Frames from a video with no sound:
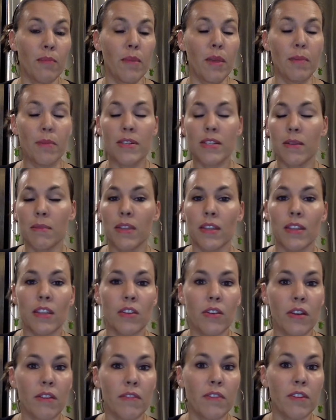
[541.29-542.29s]
maybe something that
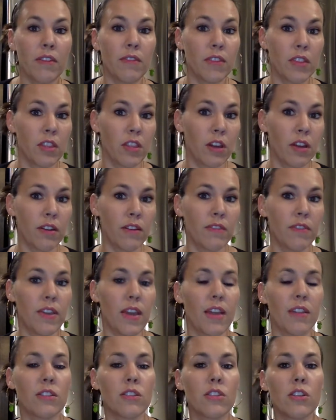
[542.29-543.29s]
you haven't even thought of
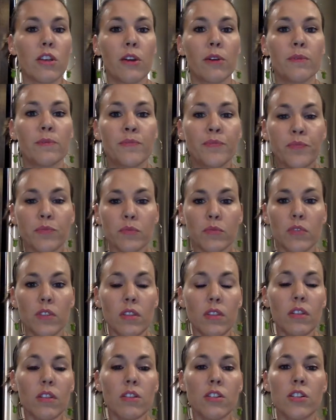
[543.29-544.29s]
yet. So
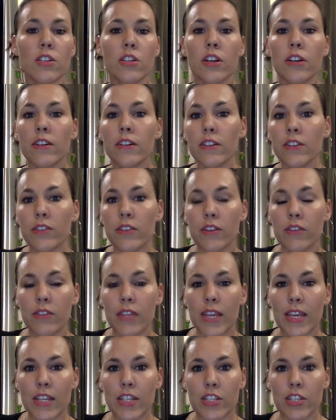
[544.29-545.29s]
start in your own
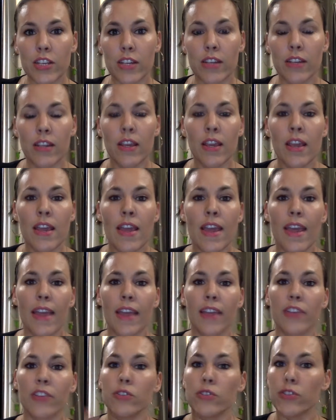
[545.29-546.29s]
kitchen
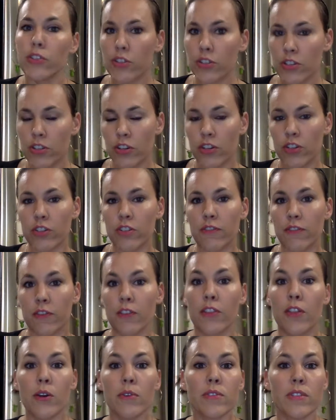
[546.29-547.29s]
and do your search for
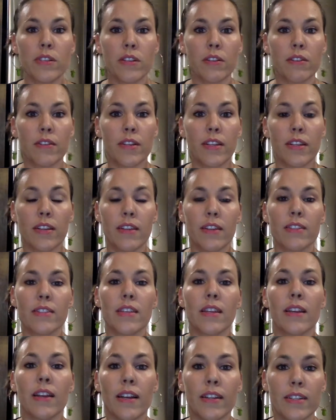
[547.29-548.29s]
those ingredients
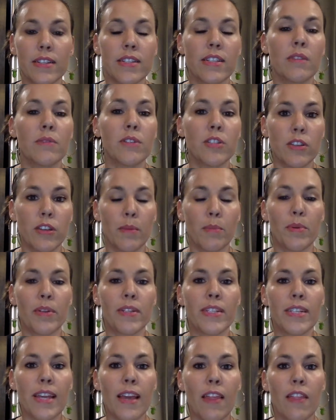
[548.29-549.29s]
and kind of see what you can put
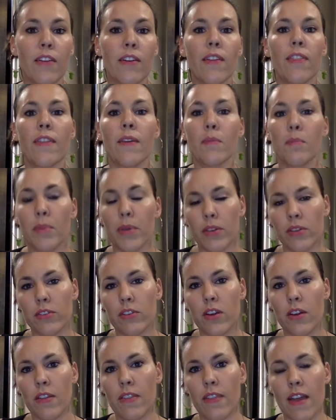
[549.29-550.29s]
together, and then build
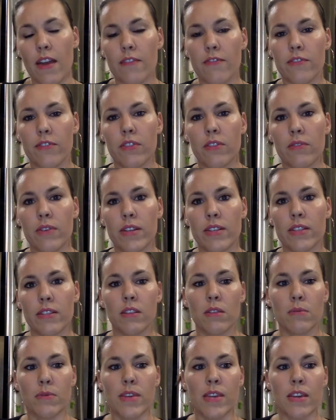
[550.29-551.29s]
on that for the rest
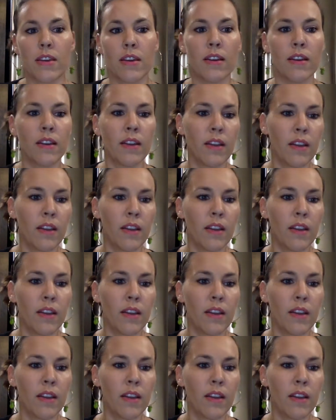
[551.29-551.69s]
of the week.